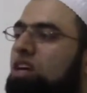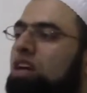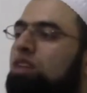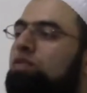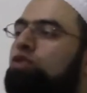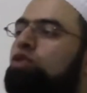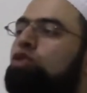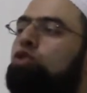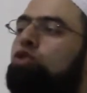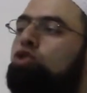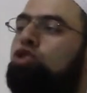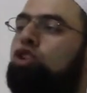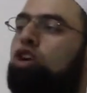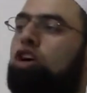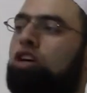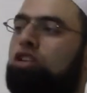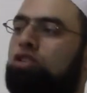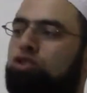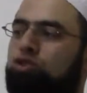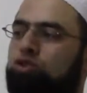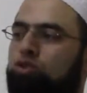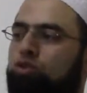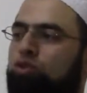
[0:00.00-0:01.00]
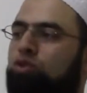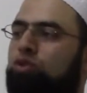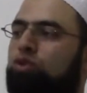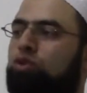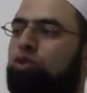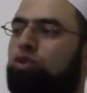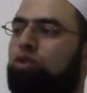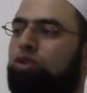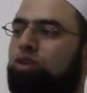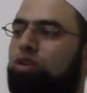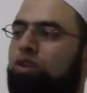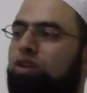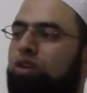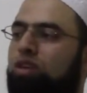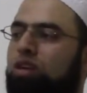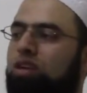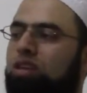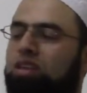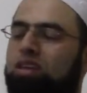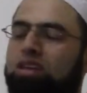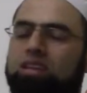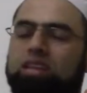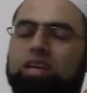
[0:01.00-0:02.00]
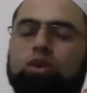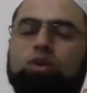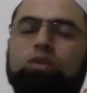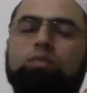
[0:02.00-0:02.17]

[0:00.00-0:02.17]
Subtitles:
If you don't do, then there